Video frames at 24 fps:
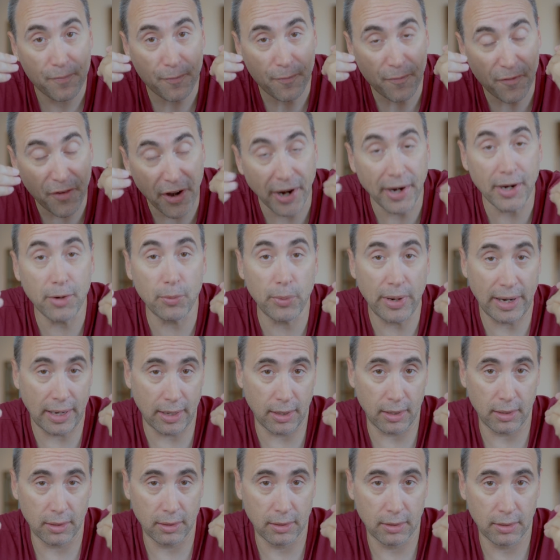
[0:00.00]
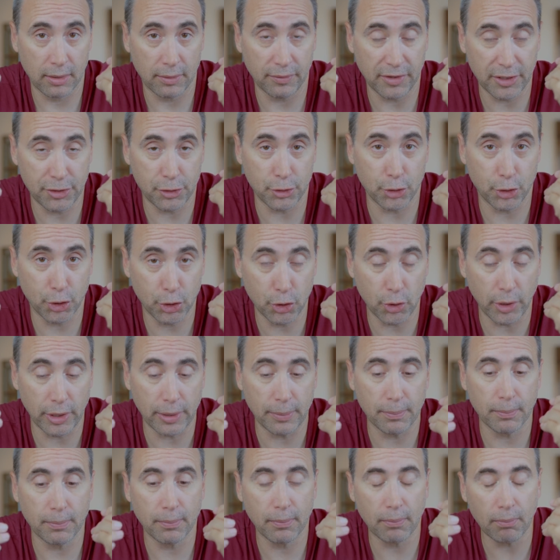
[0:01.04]
Very rare that you
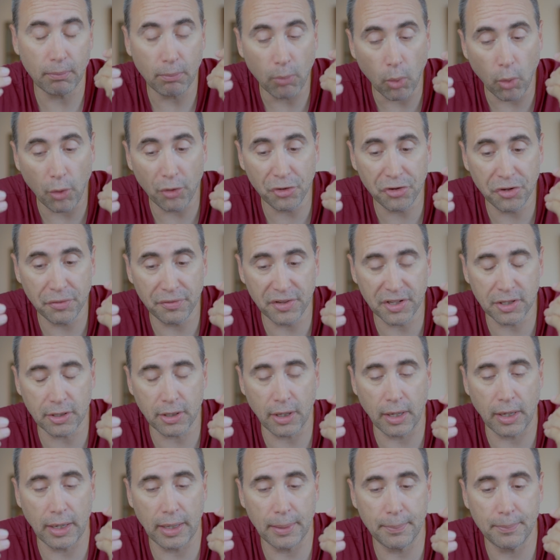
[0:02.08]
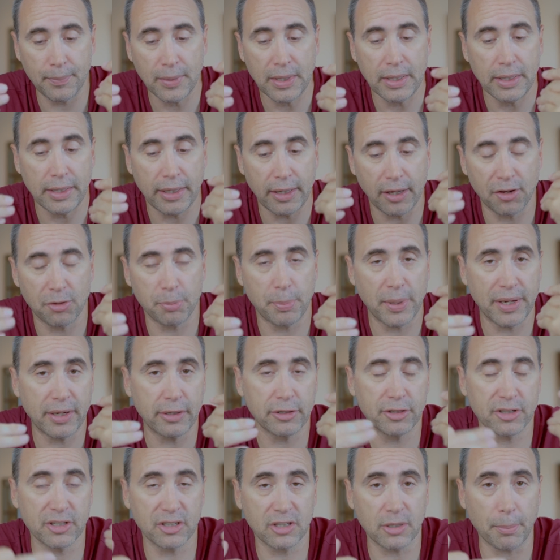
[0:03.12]
should most of the time, it's
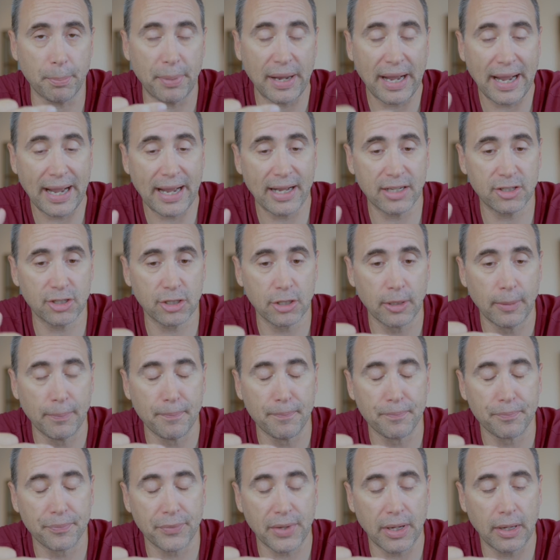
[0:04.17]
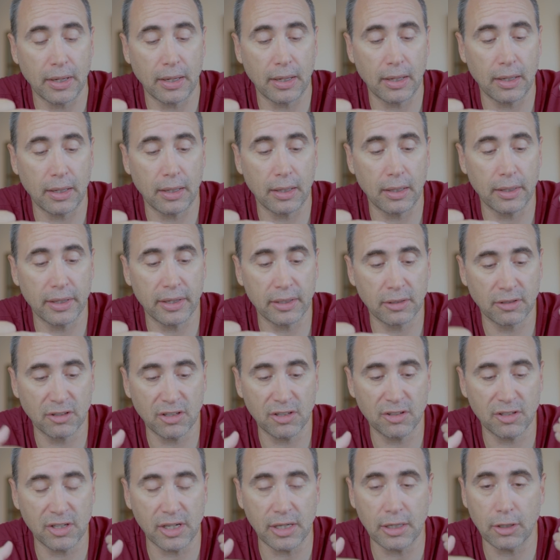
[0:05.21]
better just to patch uh,
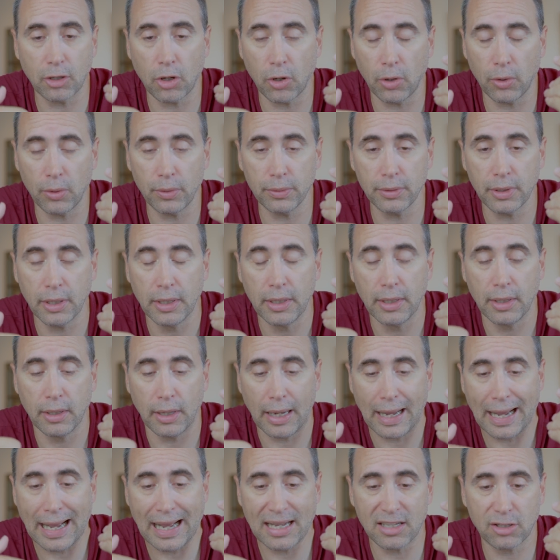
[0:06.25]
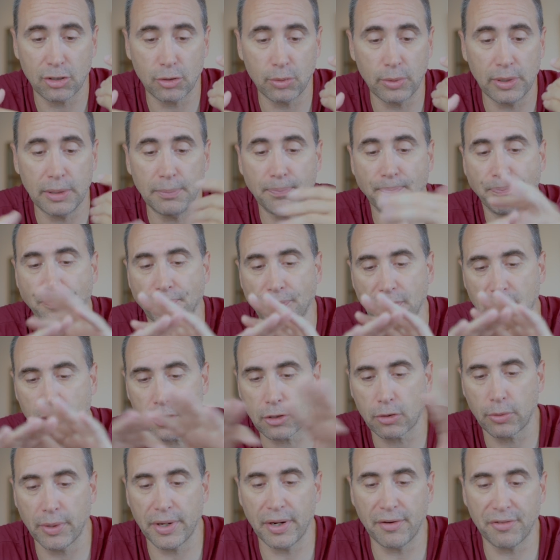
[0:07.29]
existing code, add to it,
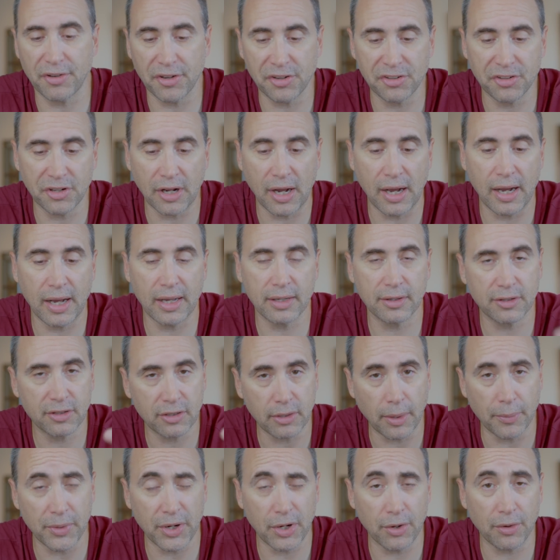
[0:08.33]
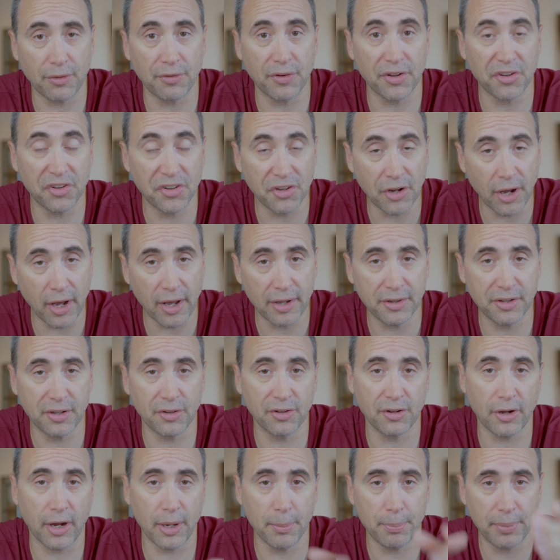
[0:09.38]
create a facade. It's coming off a facade
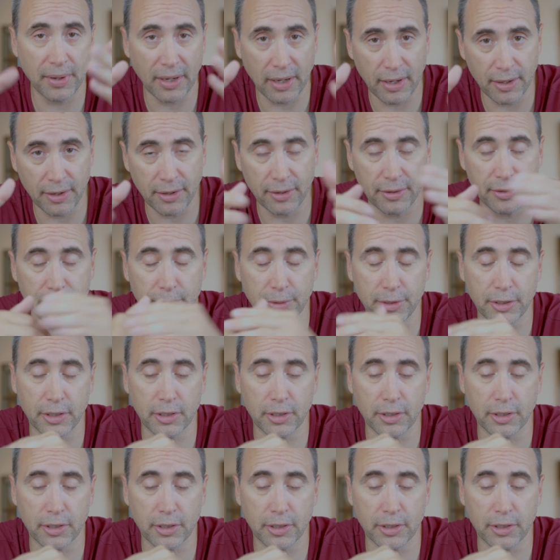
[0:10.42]
design pattern.